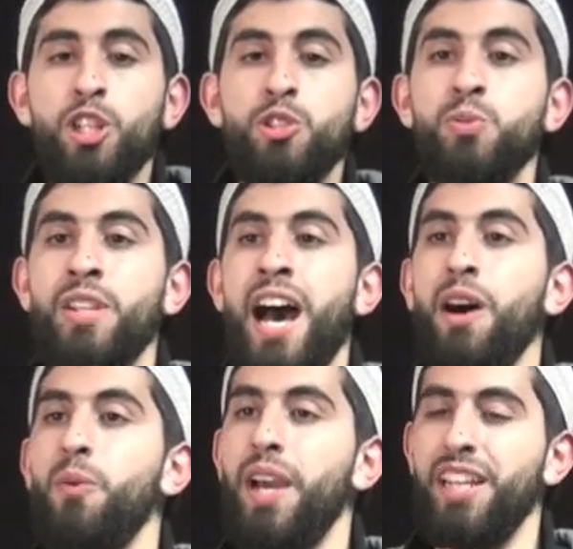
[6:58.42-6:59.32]
Do
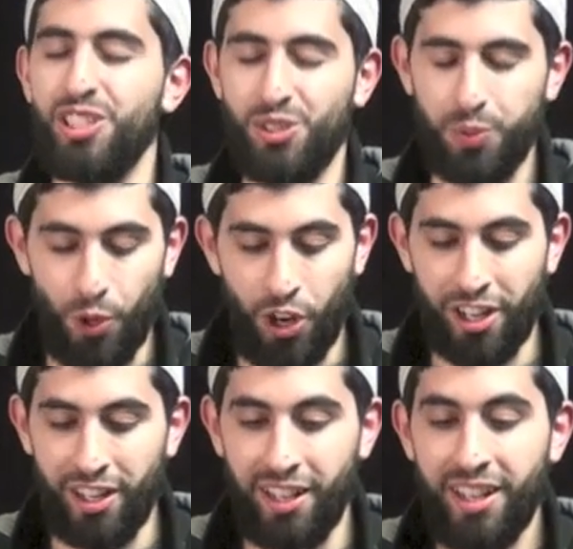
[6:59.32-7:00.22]
not waste
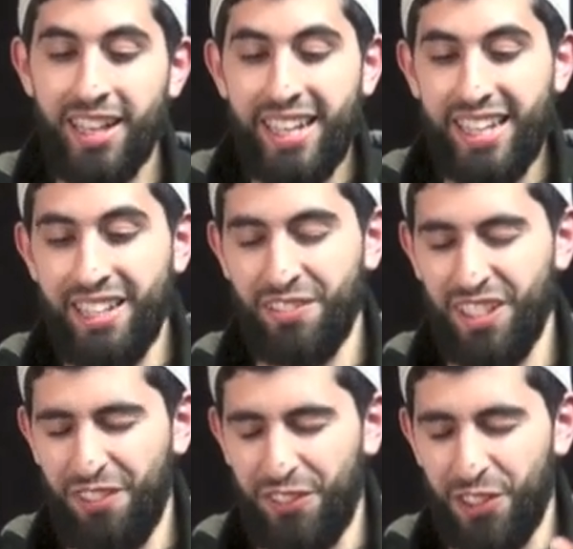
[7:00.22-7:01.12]
water,
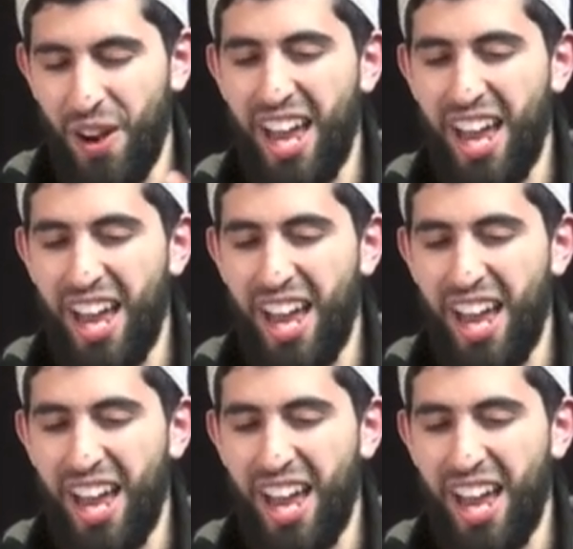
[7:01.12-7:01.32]
even if you're